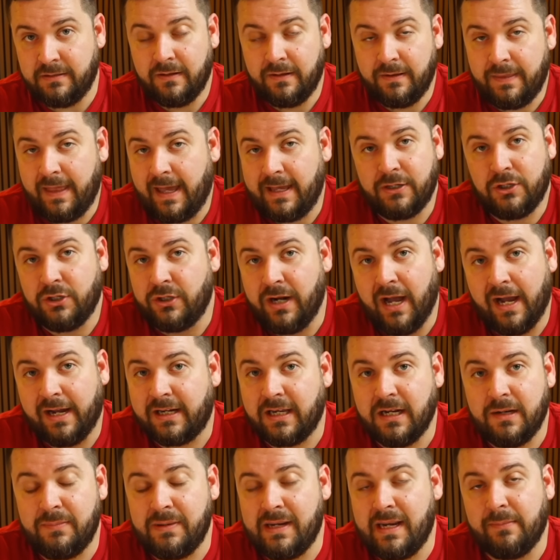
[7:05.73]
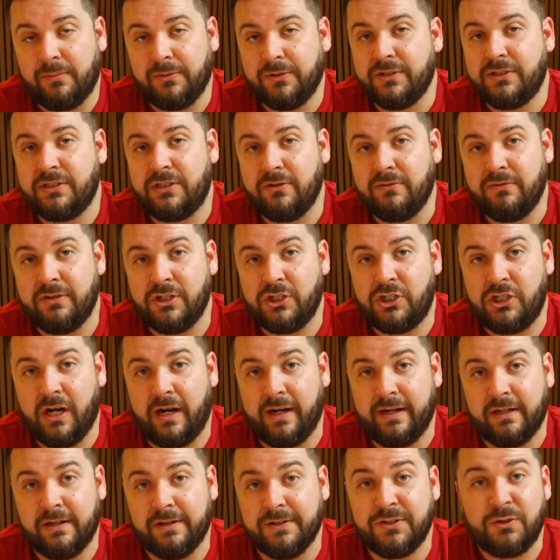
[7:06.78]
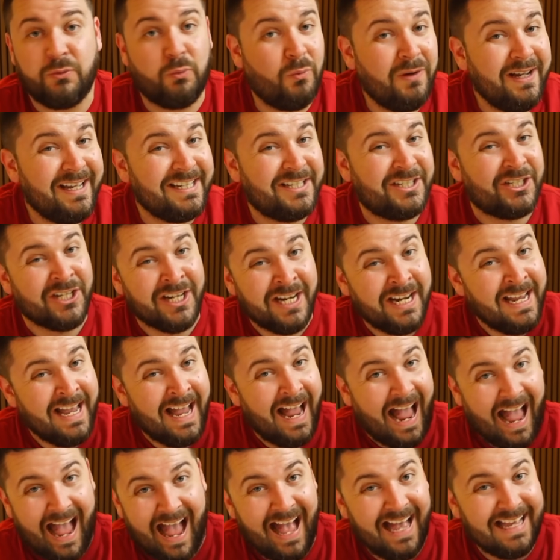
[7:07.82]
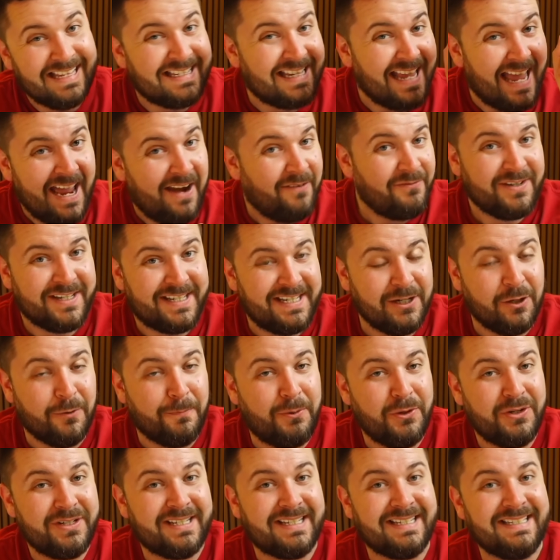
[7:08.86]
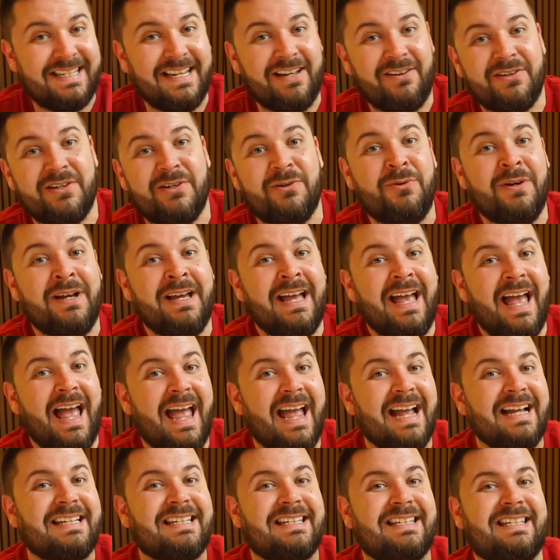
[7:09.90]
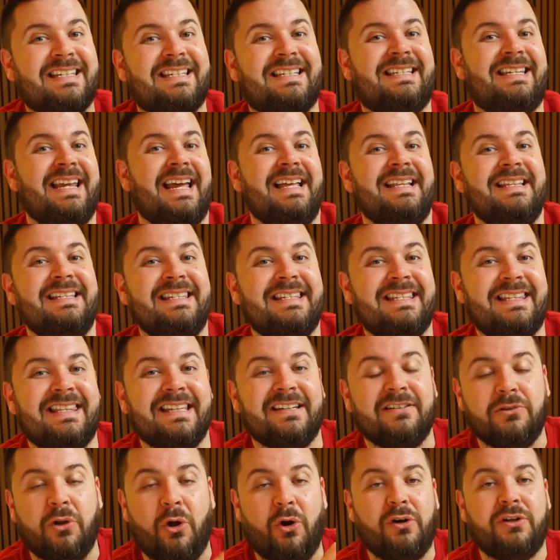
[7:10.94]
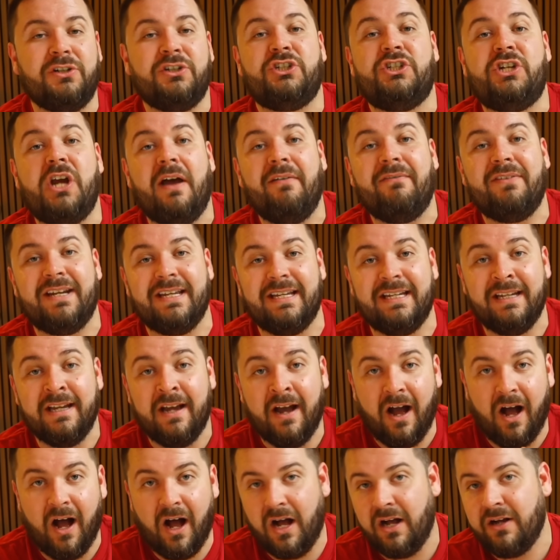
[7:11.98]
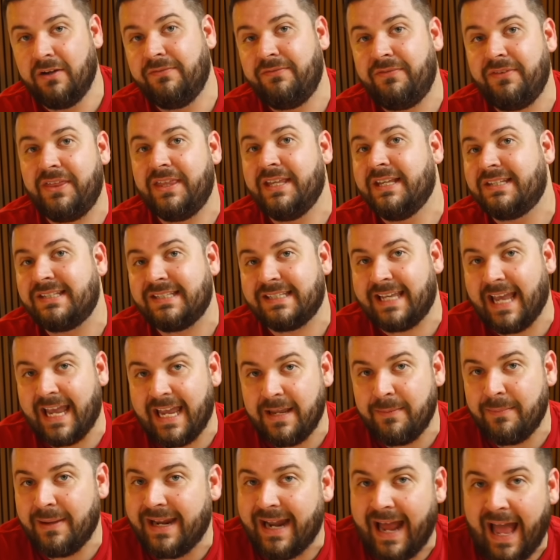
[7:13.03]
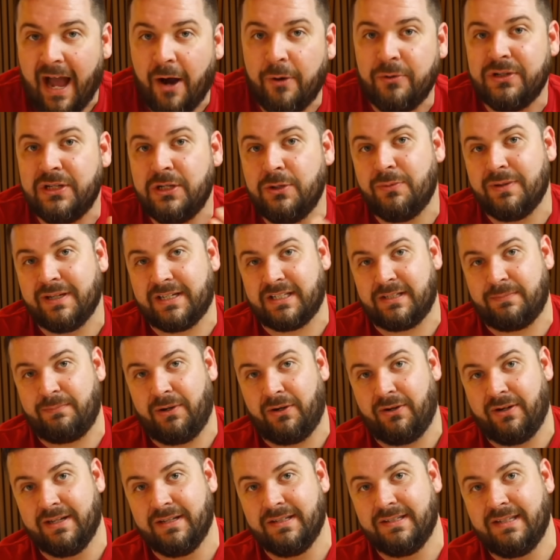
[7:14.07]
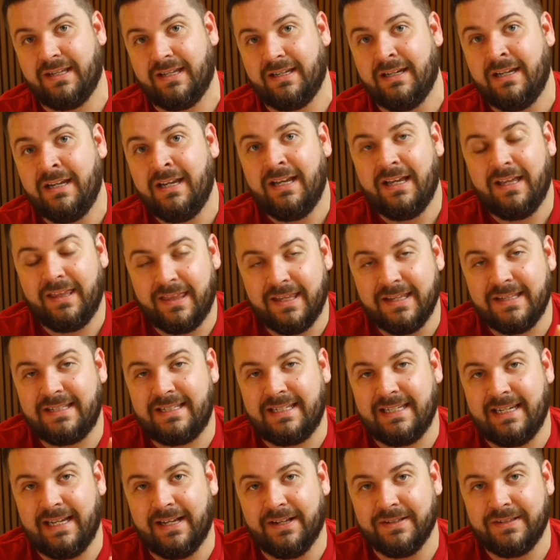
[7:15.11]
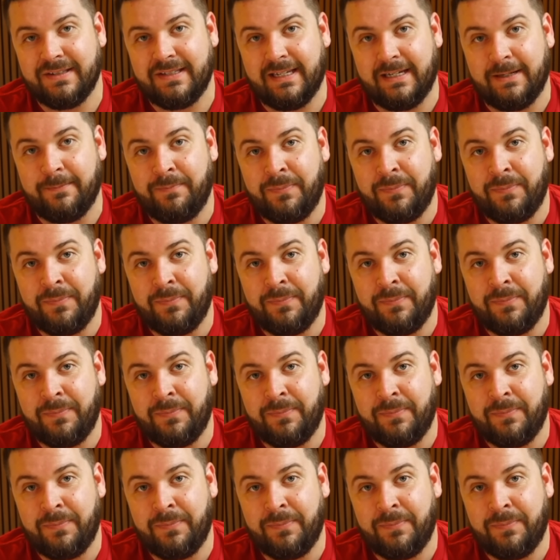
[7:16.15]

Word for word: that you're not going to be able to do these shiny hunts, which as every single person can tell you, extends the longevity of this game and how you experience it, this DLC.